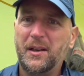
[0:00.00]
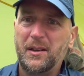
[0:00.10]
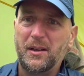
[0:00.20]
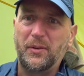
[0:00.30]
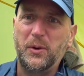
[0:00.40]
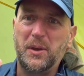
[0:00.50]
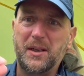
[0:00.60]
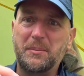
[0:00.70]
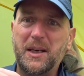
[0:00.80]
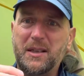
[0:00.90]
I feel like
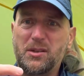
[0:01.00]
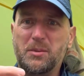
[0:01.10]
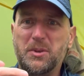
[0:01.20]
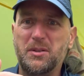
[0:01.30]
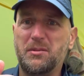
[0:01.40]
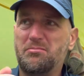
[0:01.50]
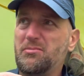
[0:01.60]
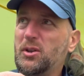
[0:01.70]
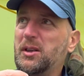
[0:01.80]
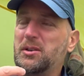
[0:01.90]
I'm getting something
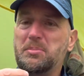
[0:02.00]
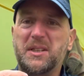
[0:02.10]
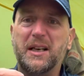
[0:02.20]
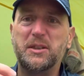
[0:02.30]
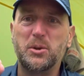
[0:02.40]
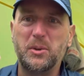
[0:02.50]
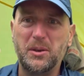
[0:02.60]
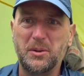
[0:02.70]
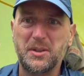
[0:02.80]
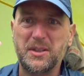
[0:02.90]
sort of substantial. You
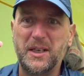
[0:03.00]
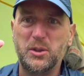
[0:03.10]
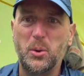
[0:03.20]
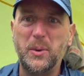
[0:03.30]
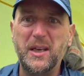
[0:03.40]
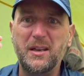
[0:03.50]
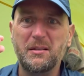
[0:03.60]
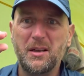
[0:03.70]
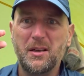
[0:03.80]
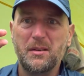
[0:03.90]
know, there's actual wee
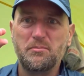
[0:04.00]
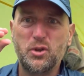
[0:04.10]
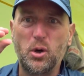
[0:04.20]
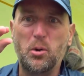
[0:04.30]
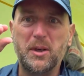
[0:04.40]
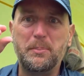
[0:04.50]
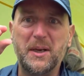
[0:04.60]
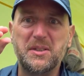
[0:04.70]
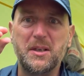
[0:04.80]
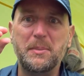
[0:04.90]
solid
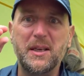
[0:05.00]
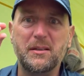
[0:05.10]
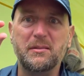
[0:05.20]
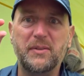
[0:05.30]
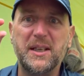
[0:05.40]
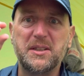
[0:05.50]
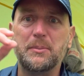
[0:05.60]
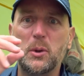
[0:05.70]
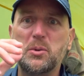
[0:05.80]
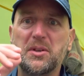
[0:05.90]
bits of meat and
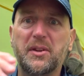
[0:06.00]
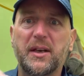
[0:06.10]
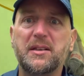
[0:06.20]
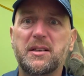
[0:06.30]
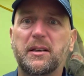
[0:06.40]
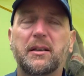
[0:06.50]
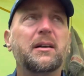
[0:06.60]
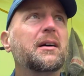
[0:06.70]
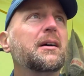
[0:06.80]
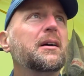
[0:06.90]
vegetables and things in it.
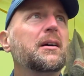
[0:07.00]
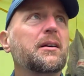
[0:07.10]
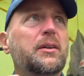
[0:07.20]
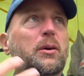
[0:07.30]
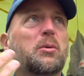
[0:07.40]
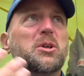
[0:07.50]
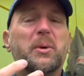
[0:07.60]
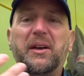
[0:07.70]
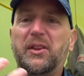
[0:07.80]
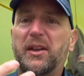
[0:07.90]
They're always
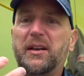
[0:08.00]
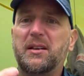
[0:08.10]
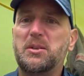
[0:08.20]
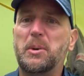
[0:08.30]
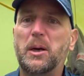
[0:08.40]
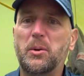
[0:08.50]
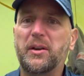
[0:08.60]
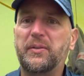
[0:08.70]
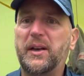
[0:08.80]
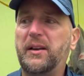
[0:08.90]
quite thick as well. They're
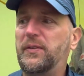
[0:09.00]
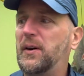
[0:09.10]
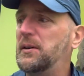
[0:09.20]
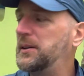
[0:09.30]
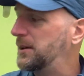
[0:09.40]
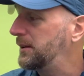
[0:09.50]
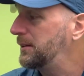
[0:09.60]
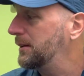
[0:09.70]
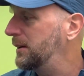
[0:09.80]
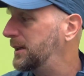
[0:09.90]
very filling.
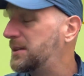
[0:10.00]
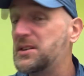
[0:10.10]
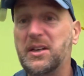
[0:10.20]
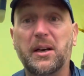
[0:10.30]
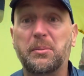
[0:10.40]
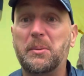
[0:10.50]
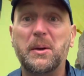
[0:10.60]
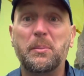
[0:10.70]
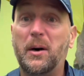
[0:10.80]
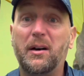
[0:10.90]
I had a dessert with
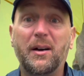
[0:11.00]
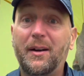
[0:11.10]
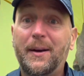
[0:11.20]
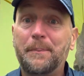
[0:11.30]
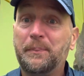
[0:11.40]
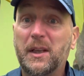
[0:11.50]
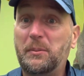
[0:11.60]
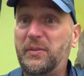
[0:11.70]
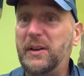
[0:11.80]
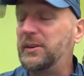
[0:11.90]
me, but
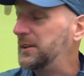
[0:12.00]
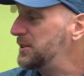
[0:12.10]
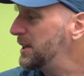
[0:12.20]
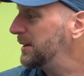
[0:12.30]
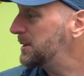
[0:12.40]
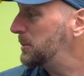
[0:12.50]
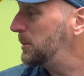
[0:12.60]
my favourite dessert as well,